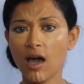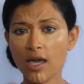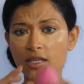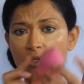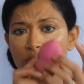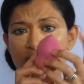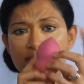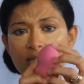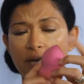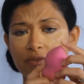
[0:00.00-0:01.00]
I use
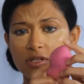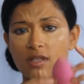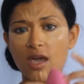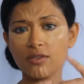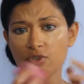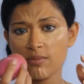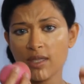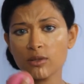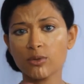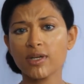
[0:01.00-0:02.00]
the other side from the
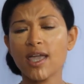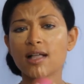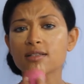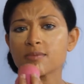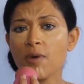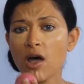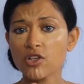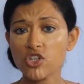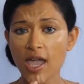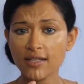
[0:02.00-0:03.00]
L'Oreal
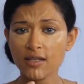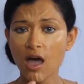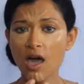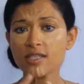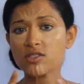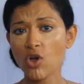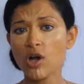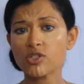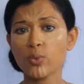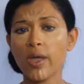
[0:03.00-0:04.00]
sponge, and I
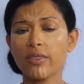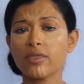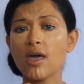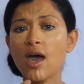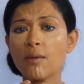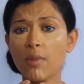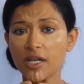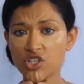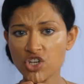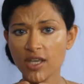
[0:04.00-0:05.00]
start with my
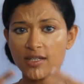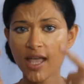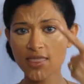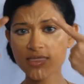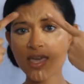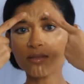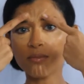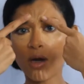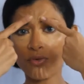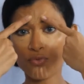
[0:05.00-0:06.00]
chin and then
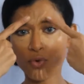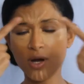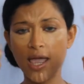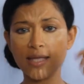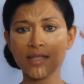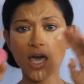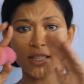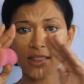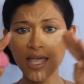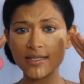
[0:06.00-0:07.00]
my forehead. I
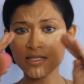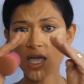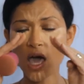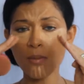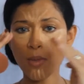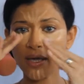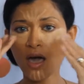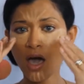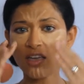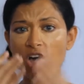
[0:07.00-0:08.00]
let my
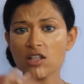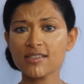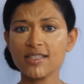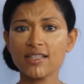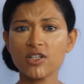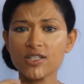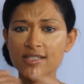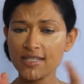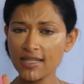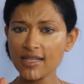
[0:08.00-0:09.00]
eye concealer
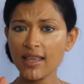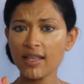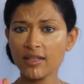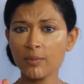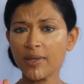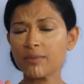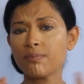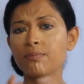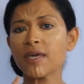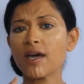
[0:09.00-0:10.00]
sit a little bit
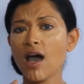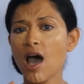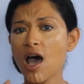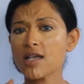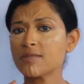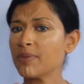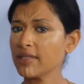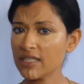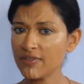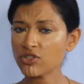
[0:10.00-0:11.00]
because,
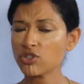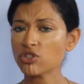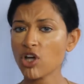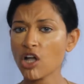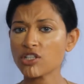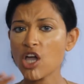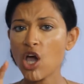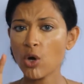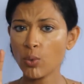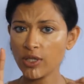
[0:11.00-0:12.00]
believe it or not,
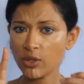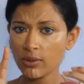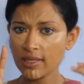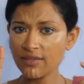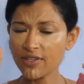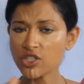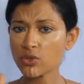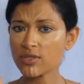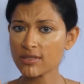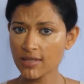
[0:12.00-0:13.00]
when you leave it
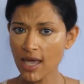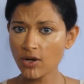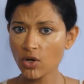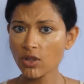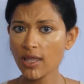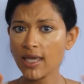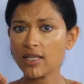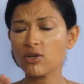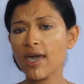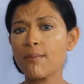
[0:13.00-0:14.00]
to settle,
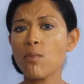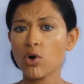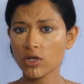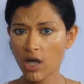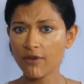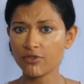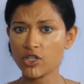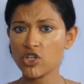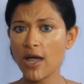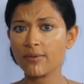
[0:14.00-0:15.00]
you get more
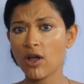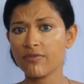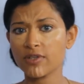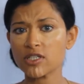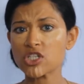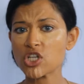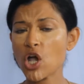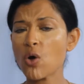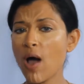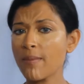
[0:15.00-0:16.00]
coverage out of it.
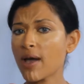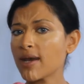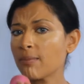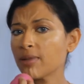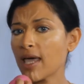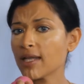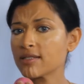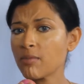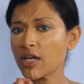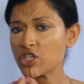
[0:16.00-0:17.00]
So I'm gonna
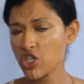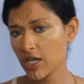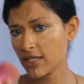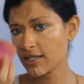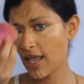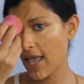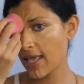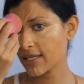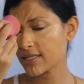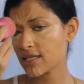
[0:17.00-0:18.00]
blend my chin
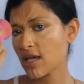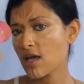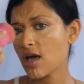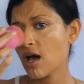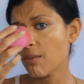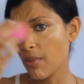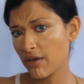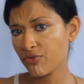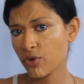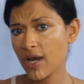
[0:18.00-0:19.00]
and my
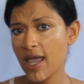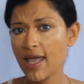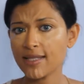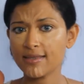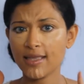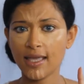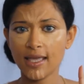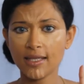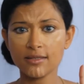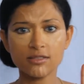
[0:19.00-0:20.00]
forehead,
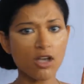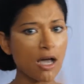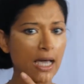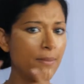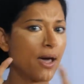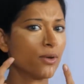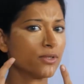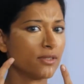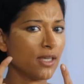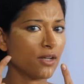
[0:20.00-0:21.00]
then talk
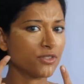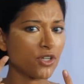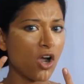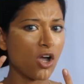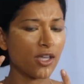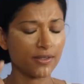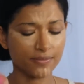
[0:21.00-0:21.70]
about the under eye.